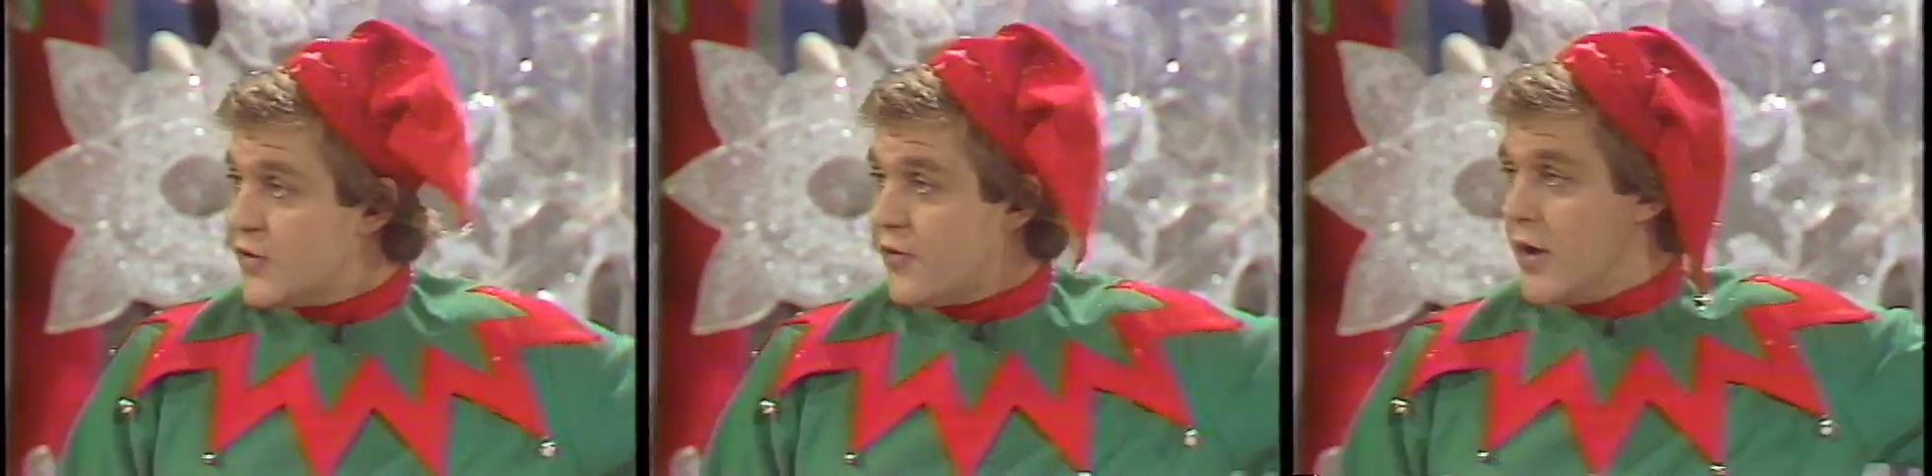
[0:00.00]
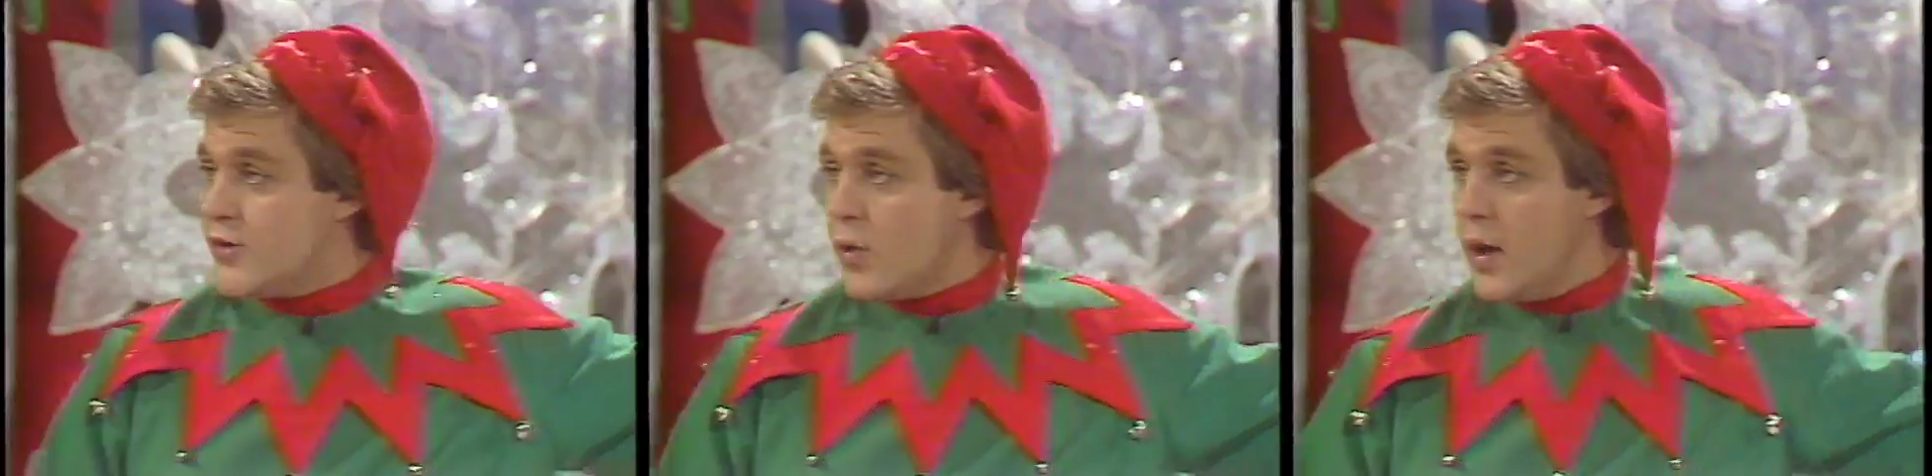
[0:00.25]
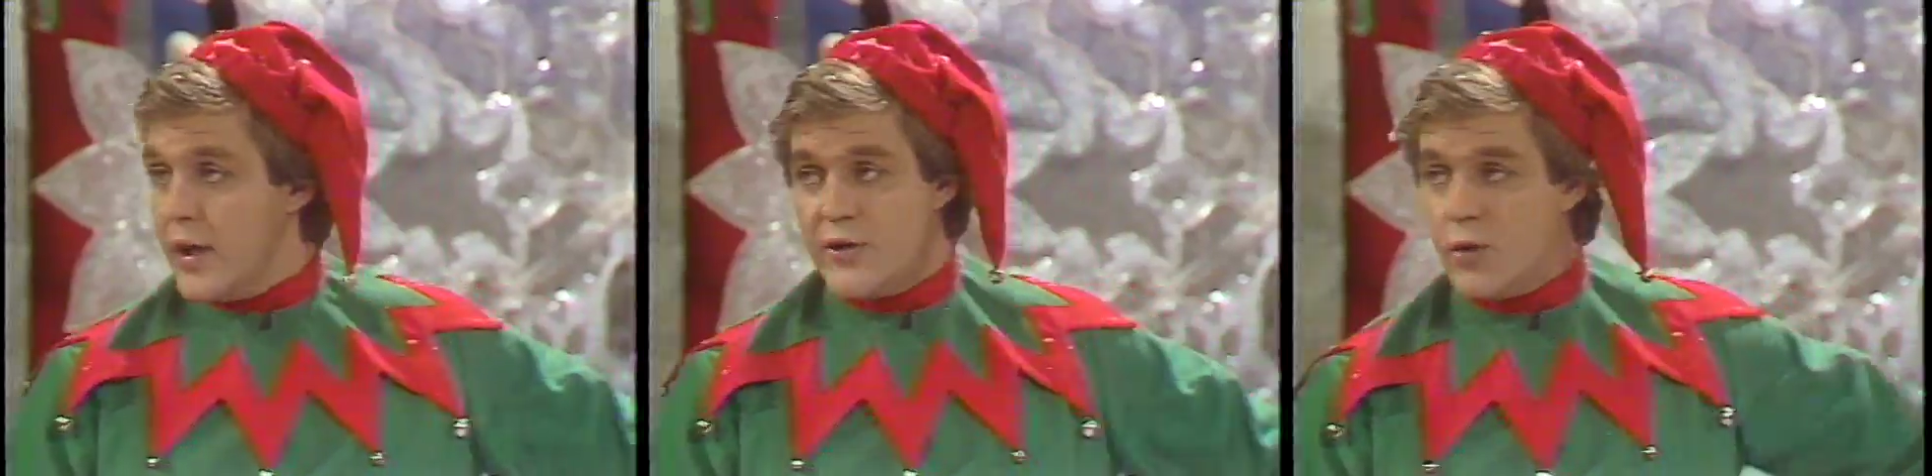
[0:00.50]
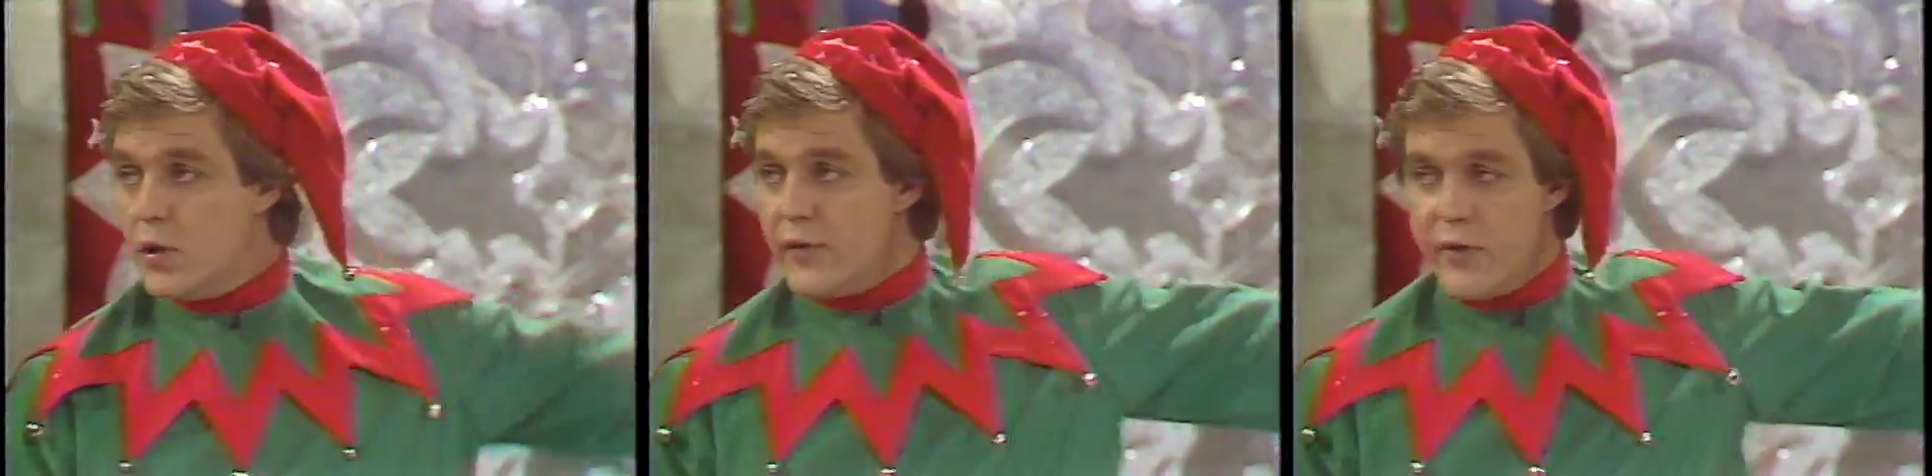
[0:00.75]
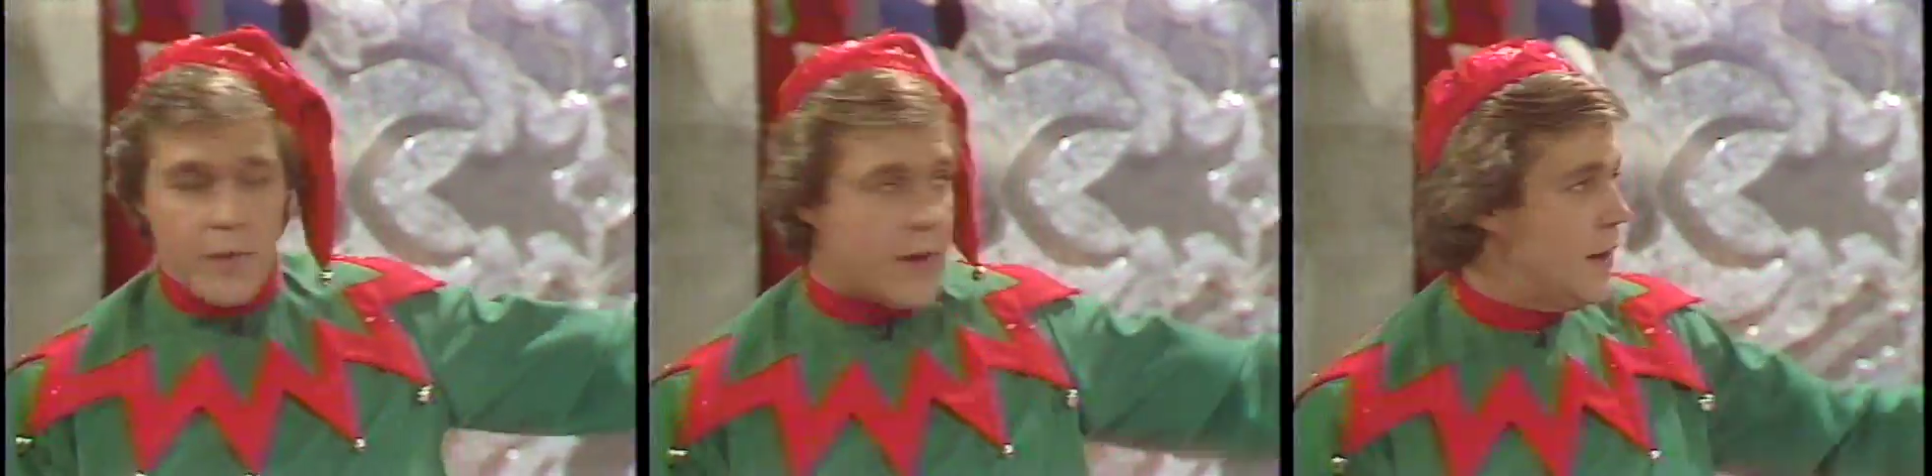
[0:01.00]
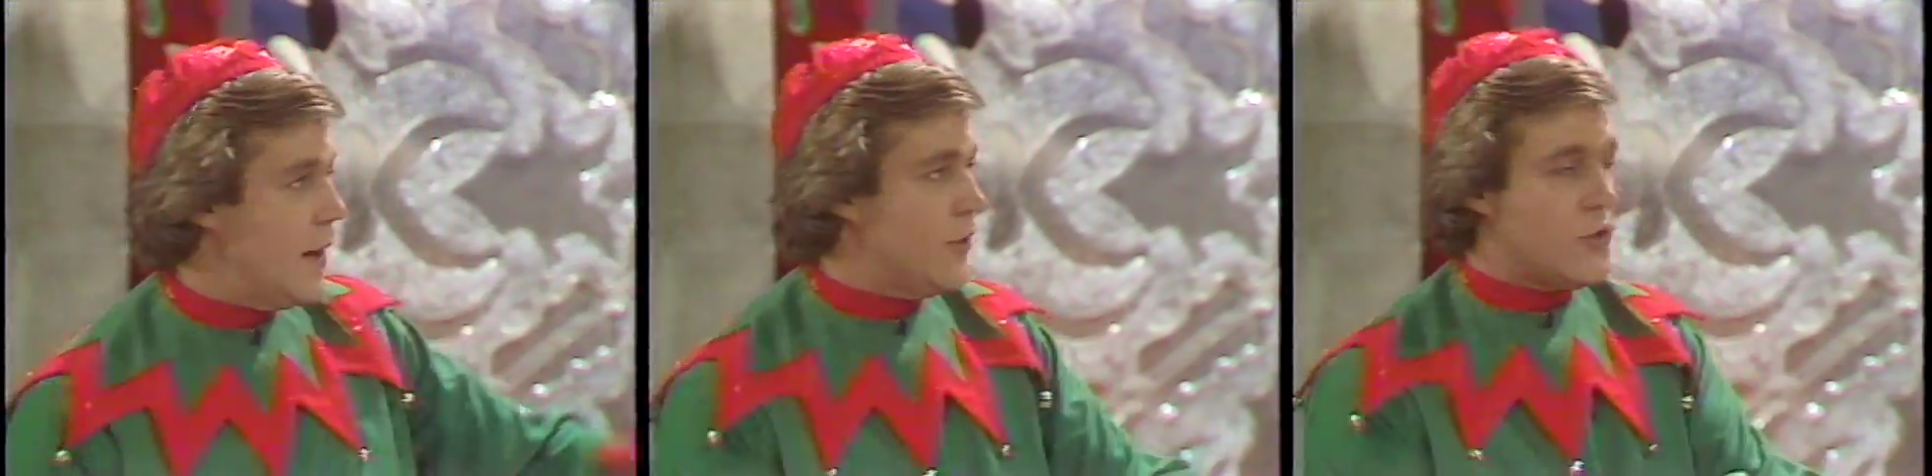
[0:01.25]
Fred's right. I sold everybody
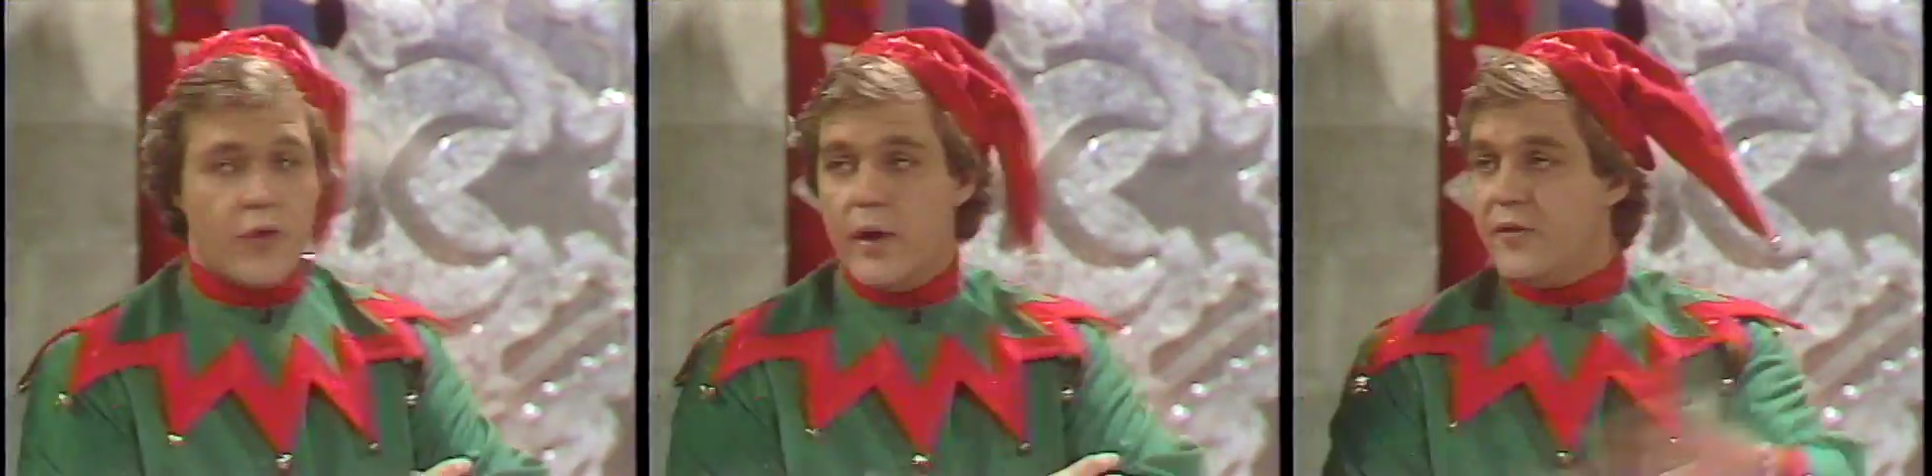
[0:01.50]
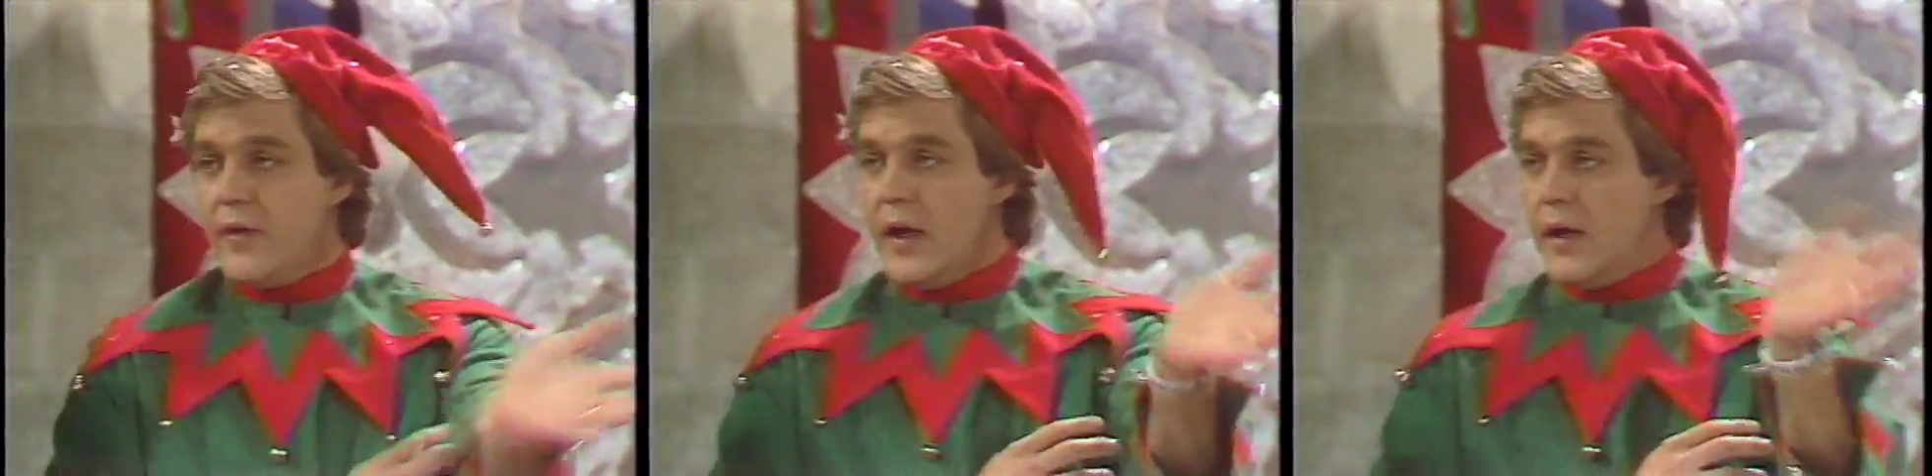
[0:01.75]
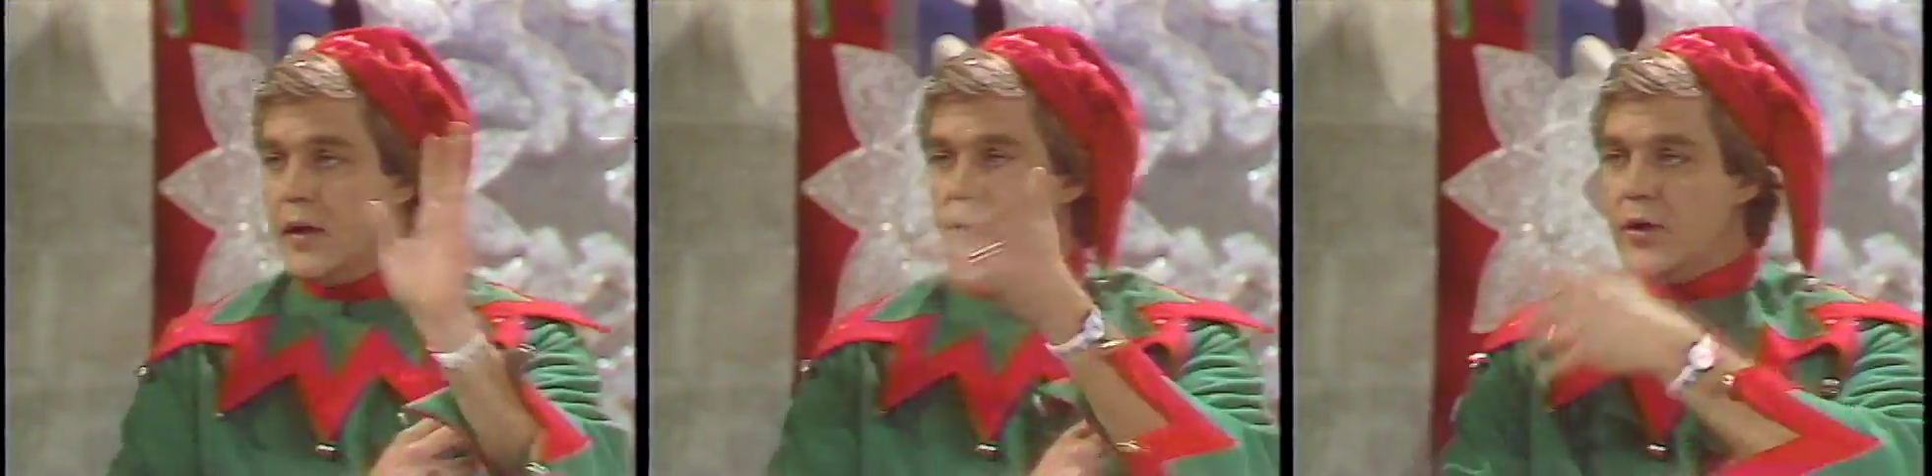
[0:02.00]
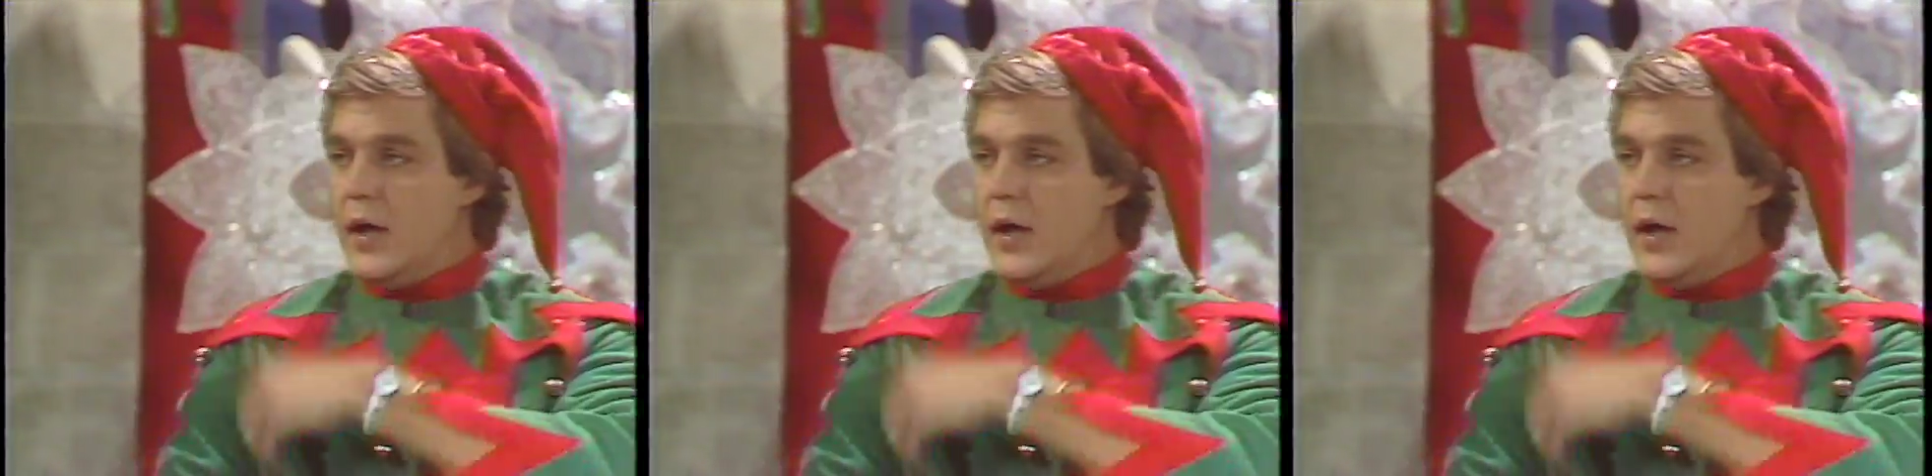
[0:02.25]
down the drain. Forget it. It's